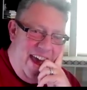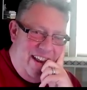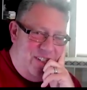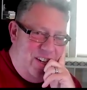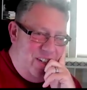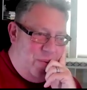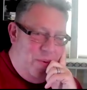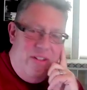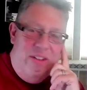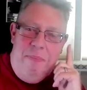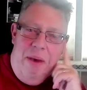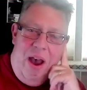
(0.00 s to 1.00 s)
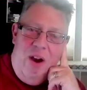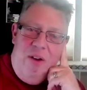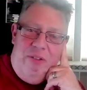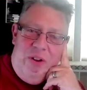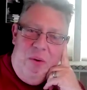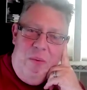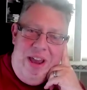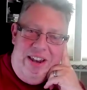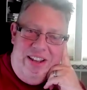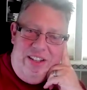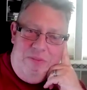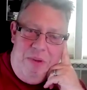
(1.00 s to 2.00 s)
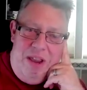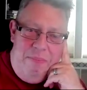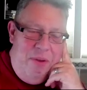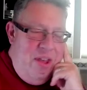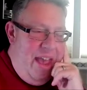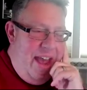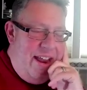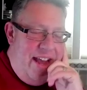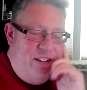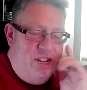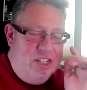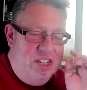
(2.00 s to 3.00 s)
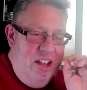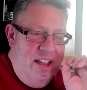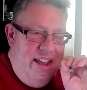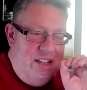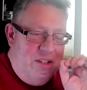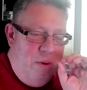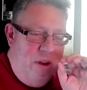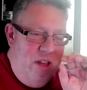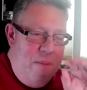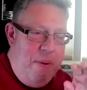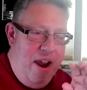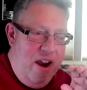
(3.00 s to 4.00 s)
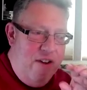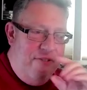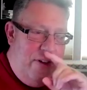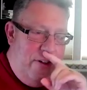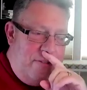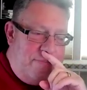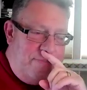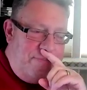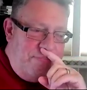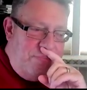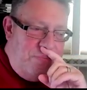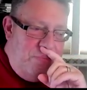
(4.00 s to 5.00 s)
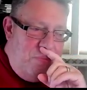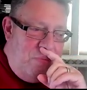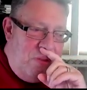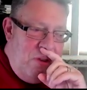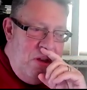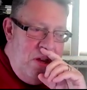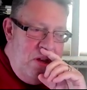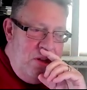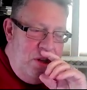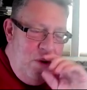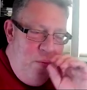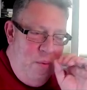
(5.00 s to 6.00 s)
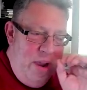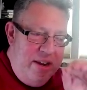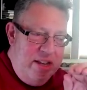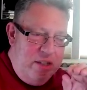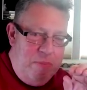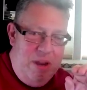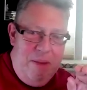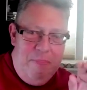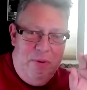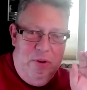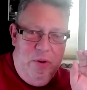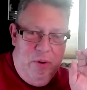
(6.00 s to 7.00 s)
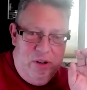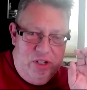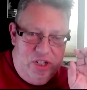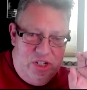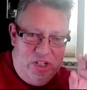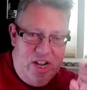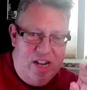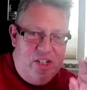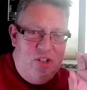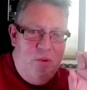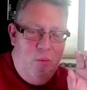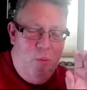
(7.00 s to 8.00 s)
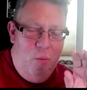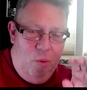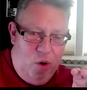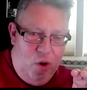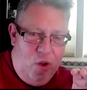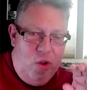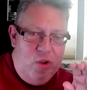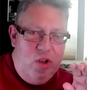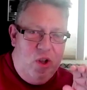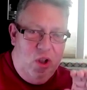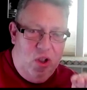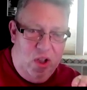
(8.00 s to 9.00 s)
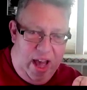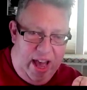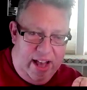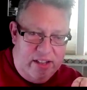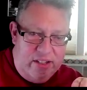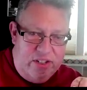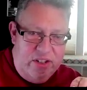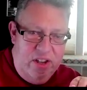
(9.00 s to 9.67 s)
And it's just really powerful to witness people, and just, it's really powerful to witness people who are such world class